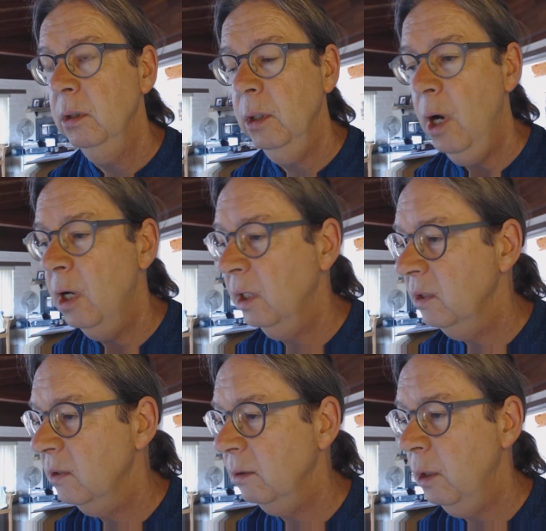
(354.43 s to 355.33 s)
long
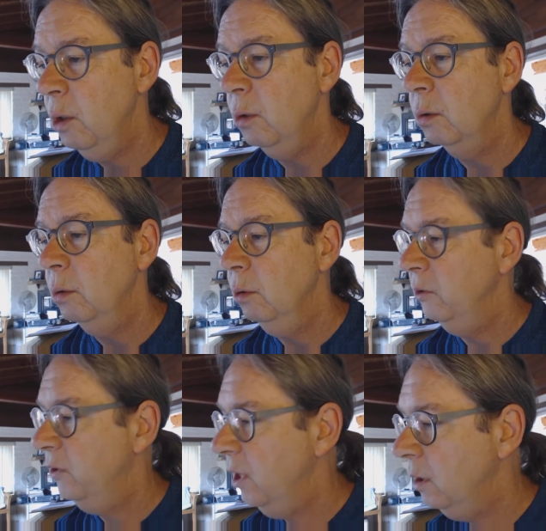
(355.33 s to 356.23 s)
and slow, or
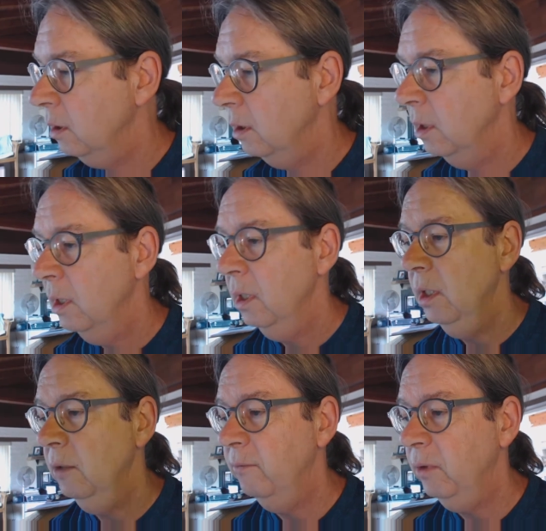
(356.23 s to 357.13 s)
sudden
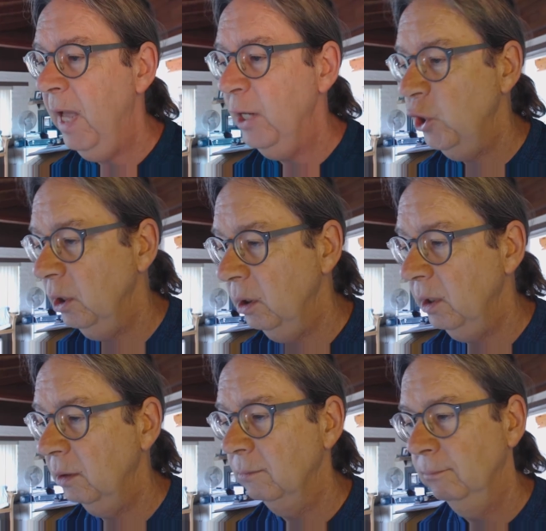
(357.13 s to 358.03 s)
and
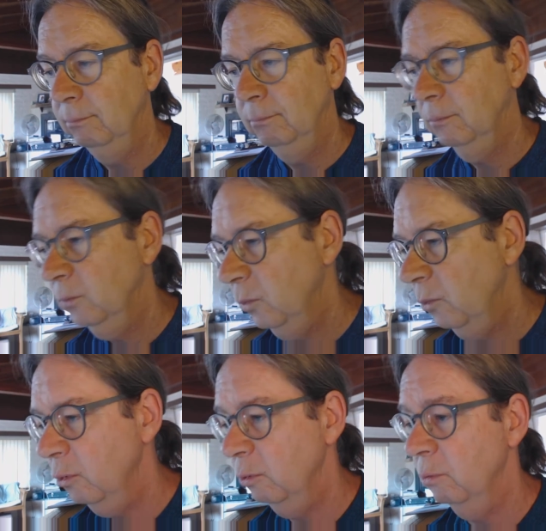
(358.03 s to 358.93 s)
flashingly.
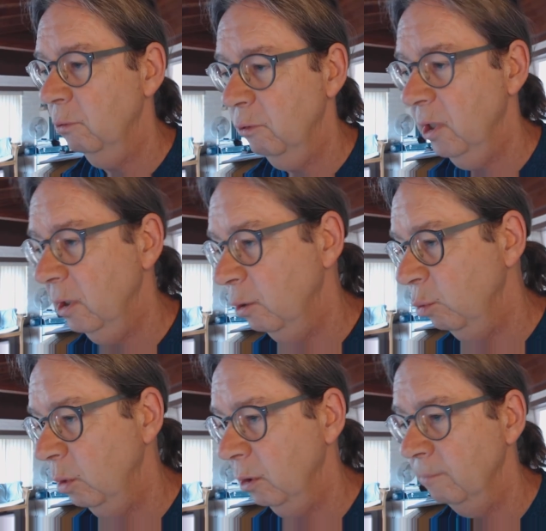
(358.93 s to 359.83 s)
You create a
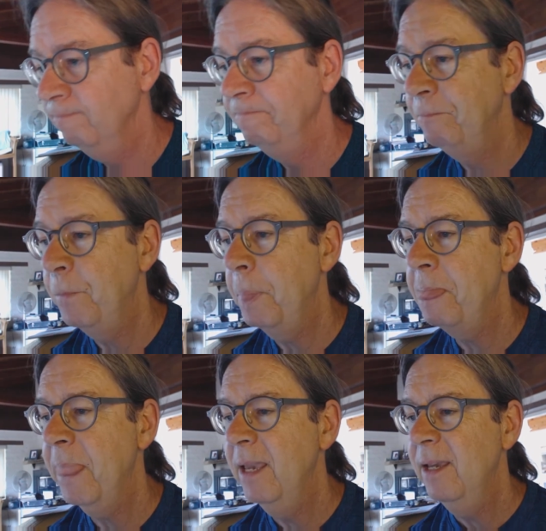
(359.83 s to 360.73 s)
new word.
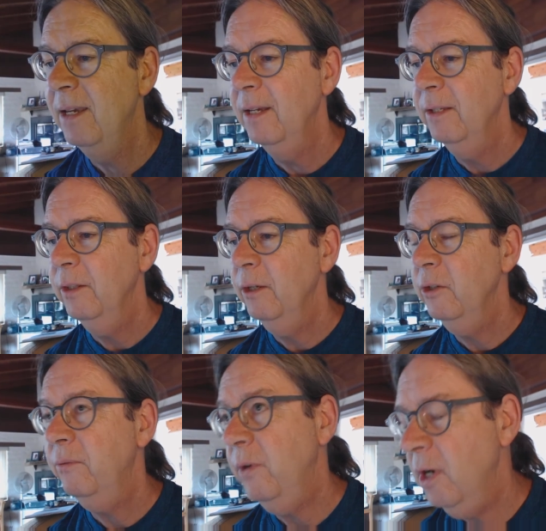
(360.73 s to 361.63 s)

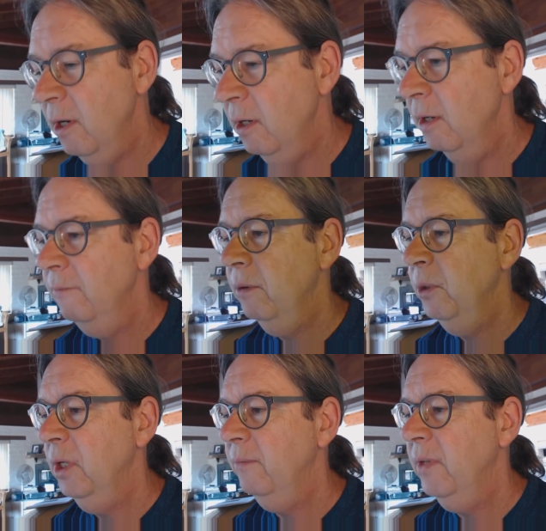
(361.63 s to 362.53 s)
There's far from
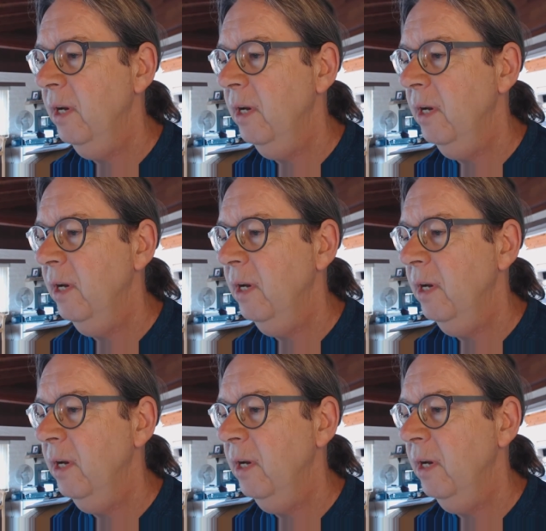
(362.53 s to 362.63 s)
enough